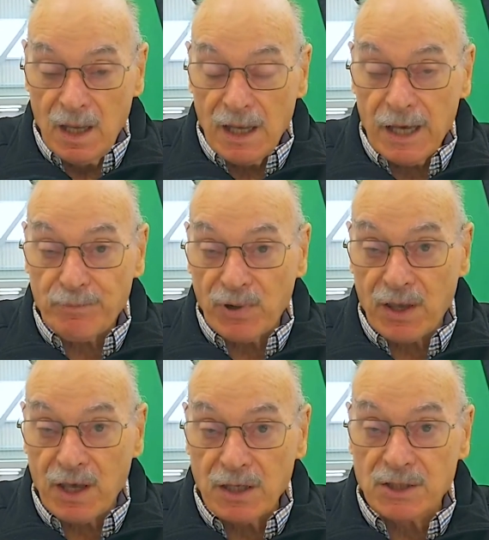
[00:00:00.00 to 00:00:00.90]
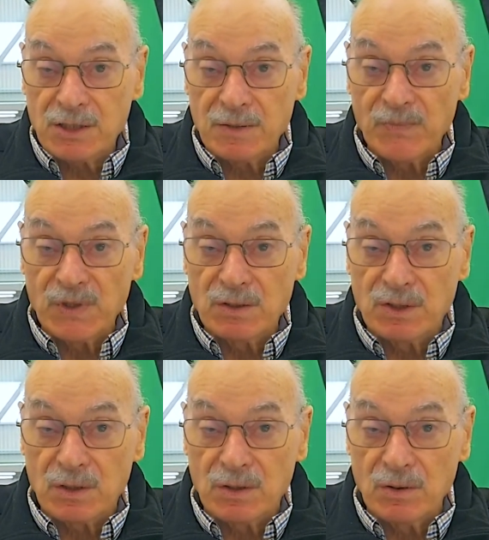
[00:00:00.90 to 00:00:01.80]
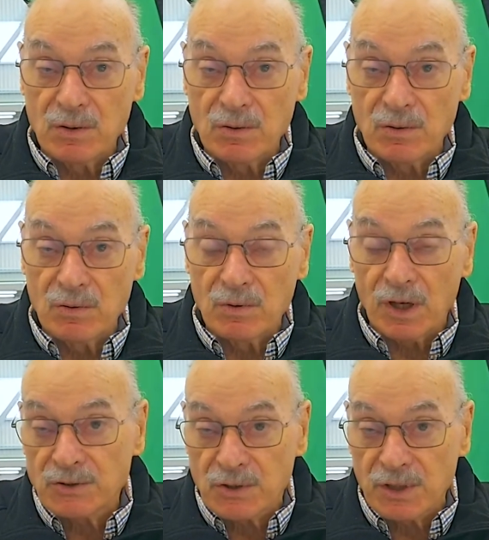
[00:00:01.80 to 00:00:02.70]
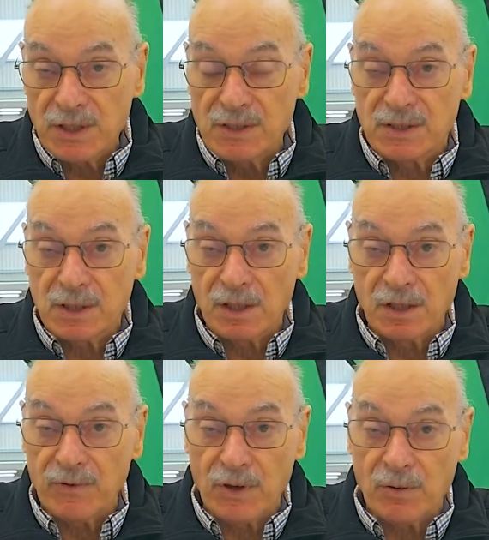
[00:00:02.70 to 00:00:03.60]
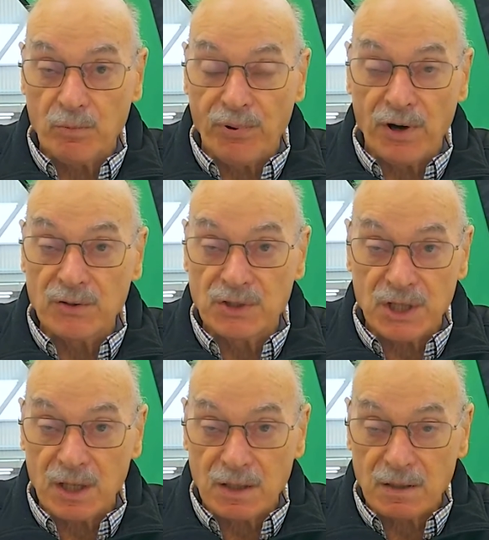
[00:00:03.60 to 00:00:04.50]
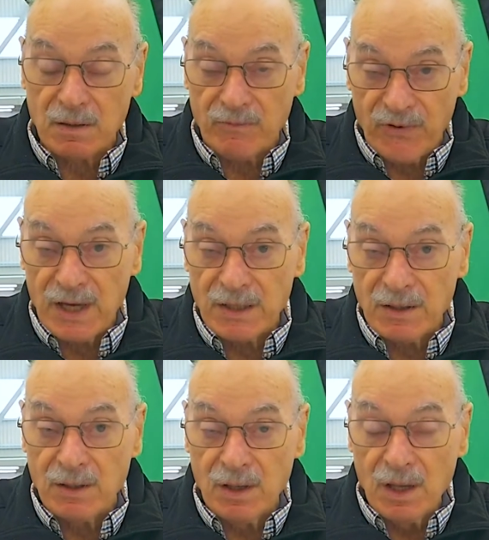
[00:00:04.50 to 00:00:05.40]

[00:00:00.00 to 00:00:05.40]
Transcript: application to Lottery's Significant Project Fund.